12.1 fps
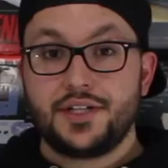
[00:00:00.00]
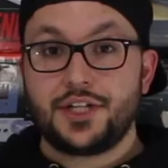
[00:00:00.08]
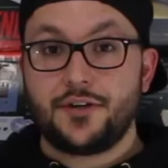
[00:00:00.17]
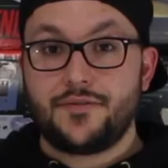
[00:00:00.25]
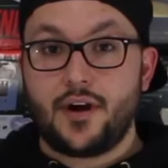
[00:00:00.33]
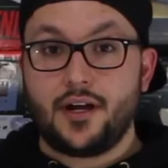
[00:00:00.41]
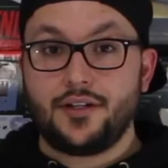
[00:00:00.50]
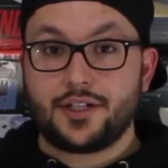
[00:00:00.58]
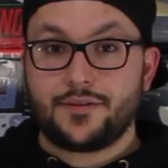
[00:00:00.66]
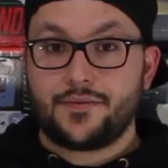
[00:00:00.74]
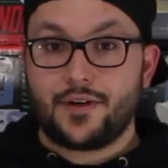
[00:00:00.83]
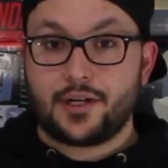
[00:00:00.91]
So if you are
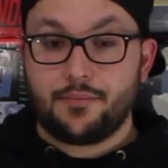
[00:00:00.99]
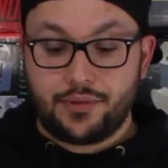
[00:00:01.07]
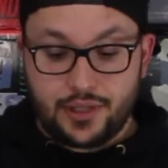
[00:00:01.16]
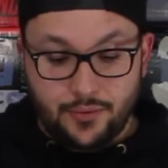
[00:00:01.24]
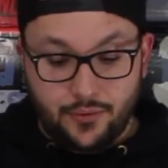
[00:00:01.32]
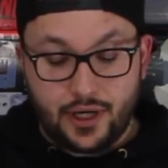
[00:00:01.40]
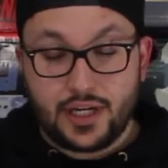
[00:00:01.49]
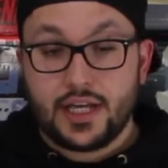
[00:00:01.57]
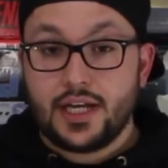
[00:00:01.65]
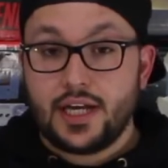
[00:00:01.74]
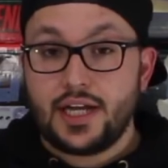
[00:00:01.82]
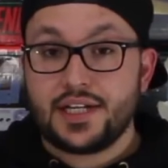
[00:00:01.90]
looking for a complete one,
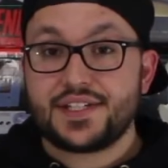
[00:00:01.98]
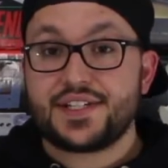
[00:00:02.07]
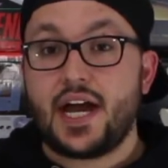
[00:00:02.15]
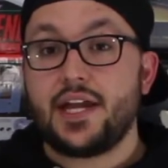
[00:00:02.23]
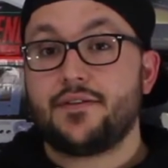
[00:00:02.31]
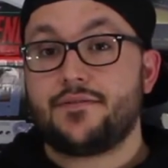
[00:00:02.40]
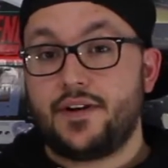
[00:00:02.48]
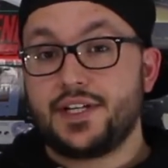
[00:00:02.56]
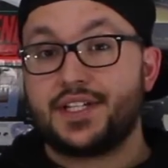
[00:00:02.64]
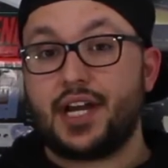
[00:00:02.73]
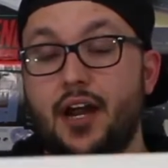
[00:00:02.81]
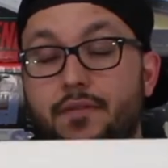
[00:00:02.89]
inside the
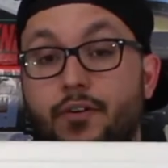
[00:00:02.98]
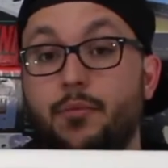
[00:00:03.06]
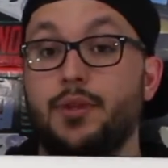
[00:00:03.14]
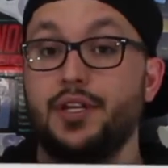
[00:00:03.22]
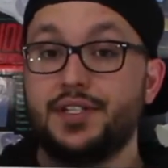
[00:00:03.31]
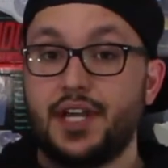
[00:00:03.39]
front styrofoam or the